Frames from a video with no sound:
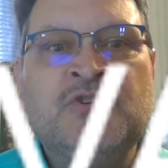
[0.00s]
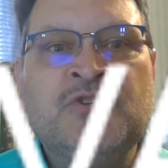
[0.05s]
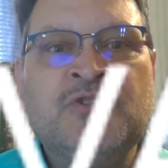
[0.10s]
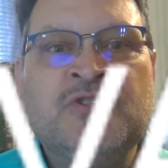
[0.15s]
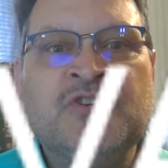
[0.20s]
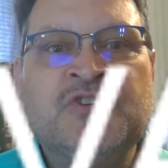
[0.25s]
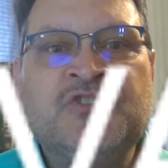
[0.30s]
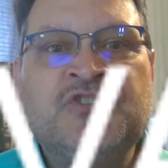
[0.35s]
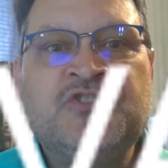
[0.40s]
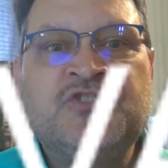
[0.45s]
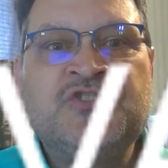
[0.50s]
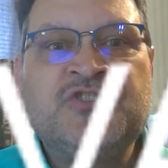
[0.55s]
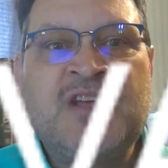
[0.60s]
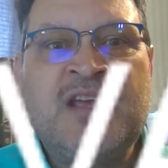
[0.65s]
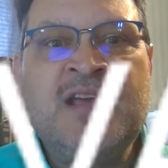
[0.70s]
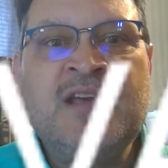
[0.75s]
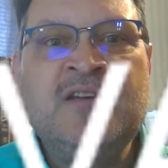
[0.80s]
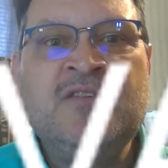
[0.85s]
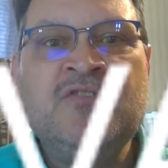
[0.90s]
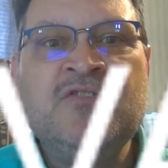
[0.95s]
to the
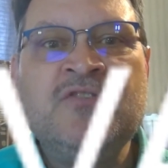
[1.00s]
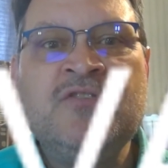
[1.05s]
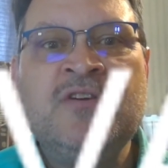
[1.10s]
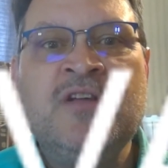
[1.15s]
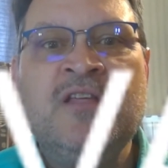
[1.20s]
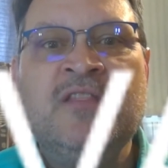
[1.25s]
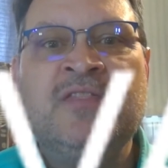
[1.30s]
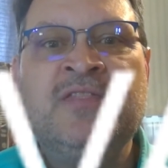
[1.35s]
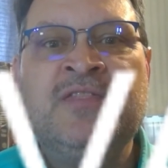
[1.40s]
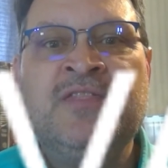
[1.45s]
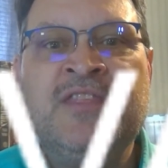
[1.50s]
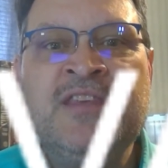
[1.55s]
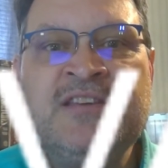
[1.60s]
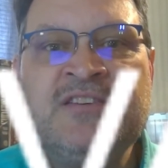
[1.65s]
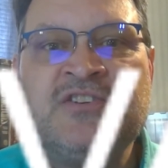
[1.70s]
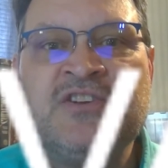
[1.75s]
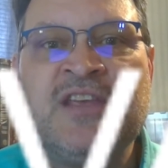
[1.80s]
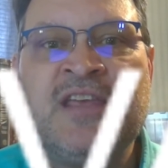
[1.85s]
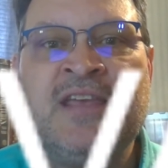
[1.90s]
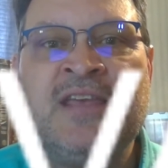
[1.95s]
standard
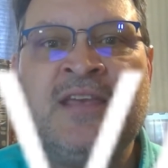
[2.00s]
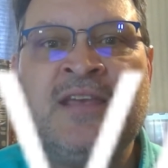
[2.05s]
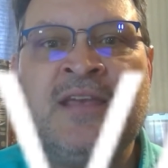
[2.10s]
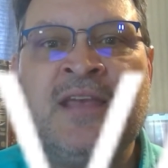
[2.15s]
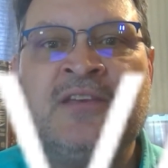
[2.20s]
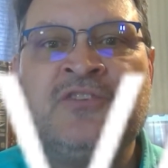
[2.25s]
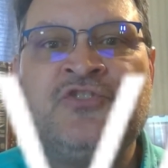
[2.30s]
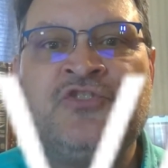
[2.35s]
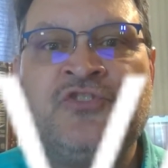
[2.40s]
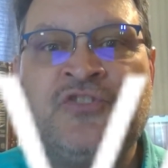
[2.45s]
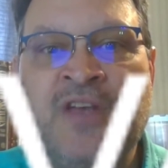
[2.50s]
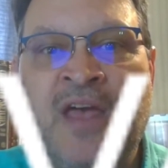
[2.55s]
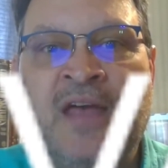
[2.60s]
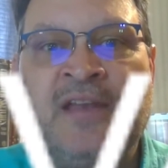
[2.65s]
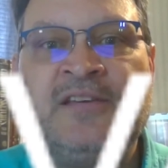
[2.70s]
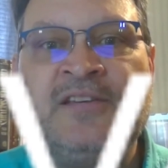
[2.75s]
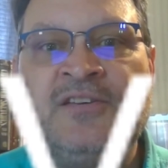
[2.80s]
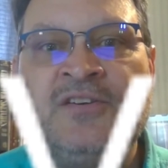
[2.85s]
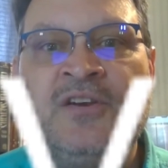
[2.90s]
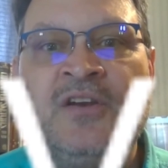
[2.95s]
this king has
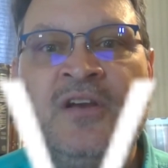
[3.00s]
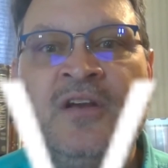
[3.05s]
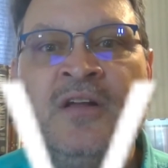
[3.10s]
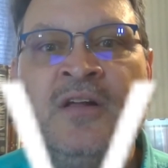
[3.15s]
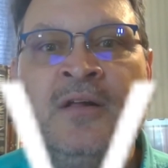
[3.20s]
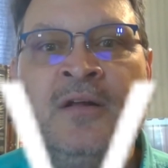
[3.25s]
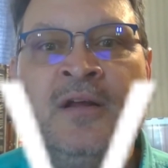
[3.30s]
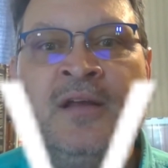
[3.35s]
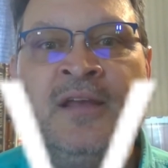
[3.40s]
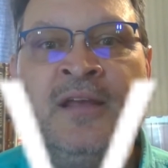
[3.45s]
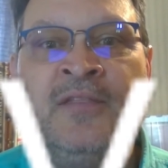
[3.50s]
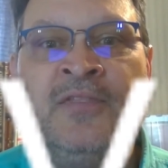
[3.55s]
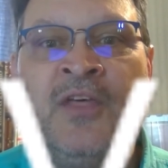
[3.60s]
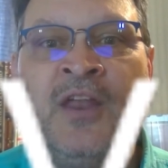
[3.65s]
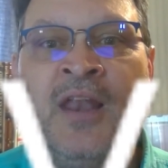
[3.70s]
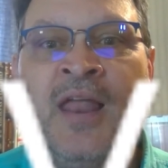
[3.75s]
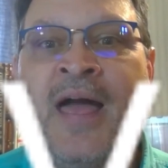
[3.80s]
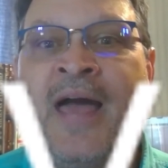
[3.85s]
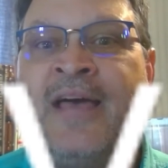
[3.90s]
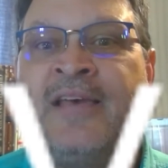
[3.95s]
set in
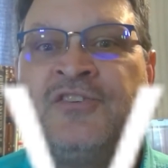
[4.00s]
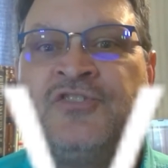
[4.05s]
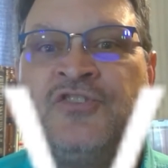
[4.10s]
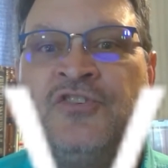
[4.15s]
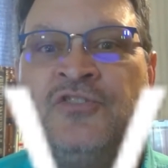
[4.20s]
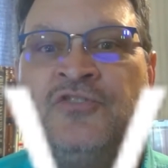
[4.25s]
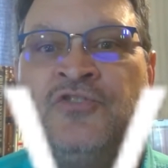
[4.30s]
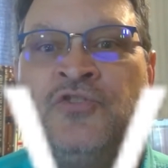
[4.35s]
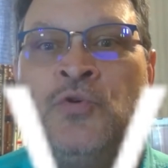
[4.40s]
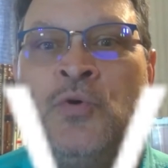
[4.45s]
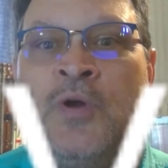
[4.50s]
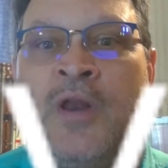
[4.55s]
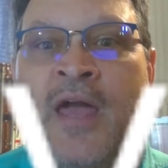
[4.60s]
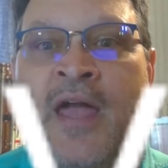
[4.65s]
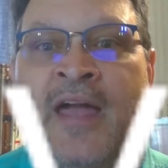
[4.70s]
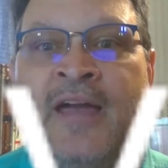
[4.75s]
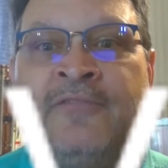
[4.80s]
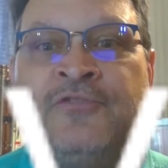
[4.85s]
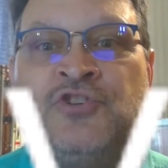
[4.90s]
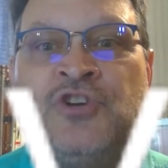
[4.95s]
the last
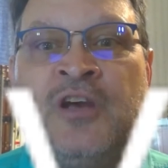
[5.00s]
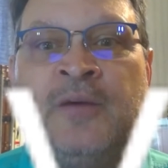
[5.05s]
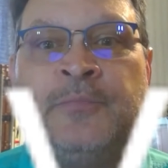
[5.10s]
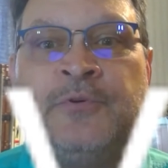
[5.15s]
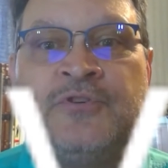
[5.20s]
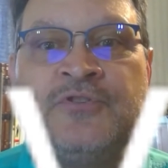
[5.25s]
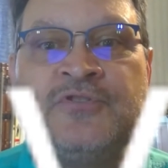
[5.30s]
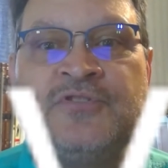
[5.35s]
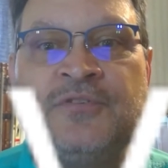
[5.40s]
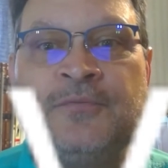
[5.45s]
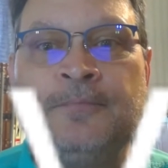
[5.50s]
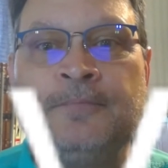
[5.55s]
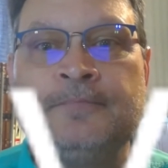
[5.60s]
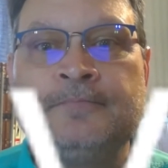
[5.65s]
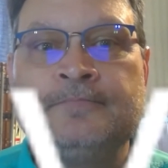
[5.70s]
2.5 chapters.